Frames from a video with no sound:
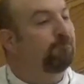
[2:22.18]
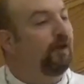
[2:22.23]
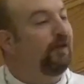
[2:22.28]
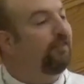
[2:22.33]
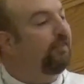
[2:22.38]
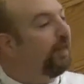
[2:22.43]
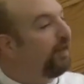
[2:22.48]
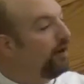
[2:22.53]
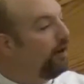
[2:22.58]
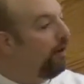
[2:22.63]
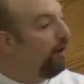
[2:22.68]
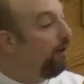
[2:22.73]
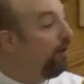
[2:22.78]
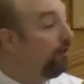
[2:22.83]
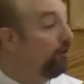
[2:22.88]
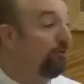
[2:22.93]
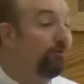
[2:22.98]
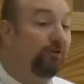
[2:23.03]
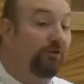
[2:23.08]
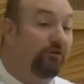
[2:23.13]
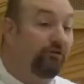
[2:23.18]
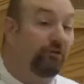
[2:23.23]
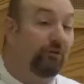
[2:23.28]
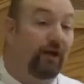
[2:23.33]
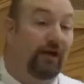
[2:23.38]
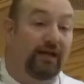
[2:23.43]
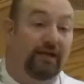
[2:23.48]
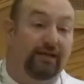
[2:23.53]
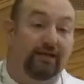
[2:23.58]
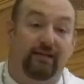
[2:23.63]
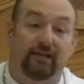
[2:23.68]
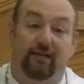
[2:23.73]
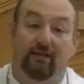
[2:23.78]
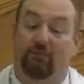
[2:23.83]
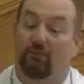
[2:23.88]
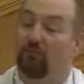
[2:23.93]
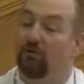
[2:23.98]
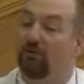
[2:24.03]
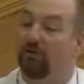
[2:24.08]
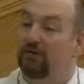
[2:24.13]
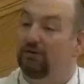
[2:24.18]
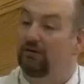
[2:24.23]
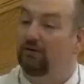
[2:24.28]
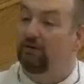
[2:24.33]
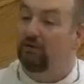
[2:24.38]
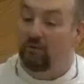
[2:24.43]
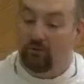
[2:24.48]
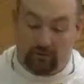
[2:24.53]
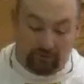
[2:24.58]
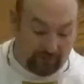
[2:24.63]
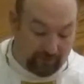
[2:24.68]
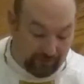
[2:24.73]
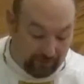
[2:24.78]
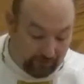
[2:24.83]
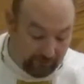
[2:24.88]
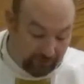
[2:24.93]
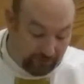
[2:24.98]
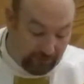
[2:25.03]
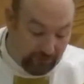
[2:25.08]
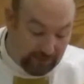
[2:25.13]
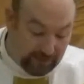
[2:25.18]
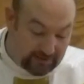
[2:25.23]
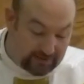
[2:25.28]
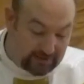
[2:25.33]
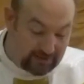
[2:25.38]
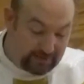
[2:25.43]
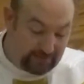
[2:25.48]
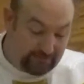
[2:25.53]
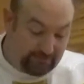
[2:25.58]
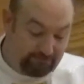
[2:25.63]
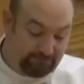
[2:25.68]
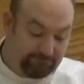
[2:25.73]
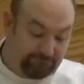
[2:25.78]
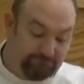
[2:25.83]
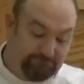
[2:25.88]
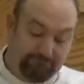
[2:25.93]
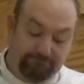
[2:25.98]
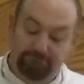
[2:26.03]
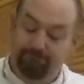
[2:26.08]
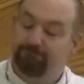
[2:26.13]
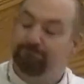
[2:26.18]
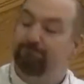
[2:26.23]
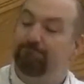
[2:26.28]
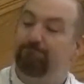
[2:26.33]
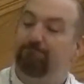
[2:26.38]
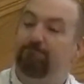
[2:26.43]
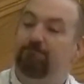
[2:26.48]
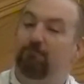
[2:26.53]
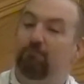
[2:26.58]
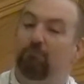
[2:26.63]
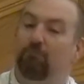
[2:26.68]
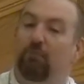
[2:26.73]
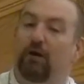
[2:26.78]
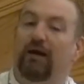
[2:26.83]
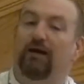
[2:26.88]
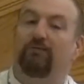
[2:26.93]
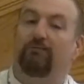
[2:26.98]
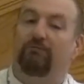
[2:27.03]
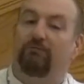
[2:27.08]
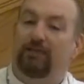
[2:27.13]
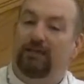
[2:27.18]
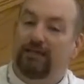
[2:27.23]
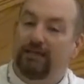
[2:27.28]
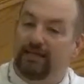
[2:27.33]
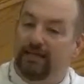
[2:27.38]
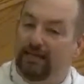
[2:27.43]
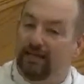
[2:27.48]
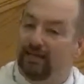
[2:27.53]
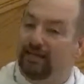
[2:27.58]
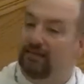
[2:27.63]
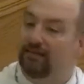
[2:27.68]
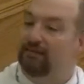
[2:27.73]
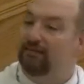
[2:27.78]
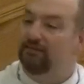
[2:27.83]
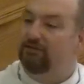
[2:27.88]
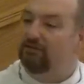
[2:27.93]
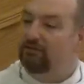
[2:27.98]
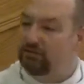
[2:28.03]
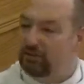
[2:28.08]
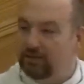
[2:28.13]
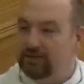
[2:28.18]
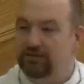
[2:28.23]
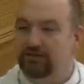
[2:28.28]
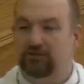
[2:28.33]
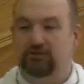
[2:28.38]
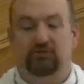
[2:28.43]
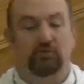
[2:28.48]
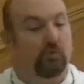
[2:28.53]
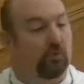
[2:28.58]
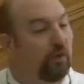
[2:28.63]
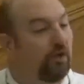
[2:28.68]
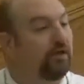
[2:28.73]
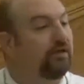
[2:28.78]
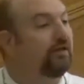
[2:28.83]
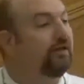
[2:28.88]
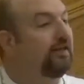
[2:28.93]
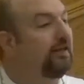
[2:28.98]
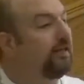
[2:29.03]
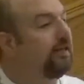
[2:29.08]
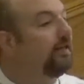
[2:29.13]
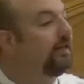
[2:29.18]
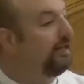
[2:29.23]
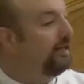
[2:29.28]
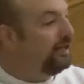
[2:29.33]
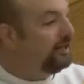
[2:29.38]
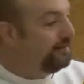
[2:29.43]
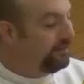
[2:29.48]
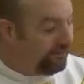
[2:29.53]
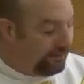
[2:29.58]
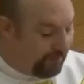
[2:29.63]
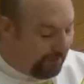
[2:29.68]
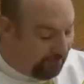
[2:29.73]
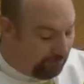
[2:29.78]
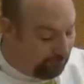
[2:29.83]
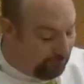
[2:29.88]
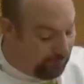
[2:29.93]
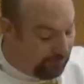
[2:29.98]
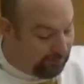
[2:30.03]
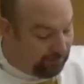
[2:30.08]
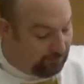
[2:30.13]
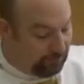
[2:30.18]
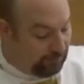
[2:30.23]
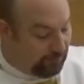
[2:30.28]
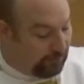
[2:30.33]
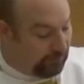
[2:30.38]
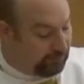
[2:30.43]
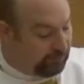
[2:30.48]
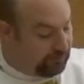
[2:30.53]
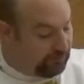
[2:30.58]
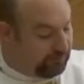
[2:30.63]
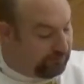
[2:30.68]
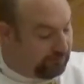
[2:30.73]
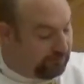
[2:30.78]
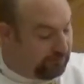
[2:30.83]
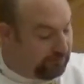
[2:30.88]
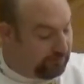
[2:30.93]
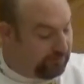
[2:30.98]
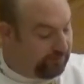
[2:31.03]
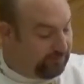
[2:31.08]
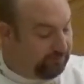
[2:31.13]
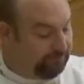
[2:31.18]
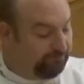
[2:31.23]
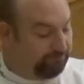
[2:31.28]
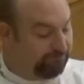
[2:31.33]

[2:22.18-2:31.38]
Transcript: And they all betrayed him with their feet by fleeing just when he needed them most.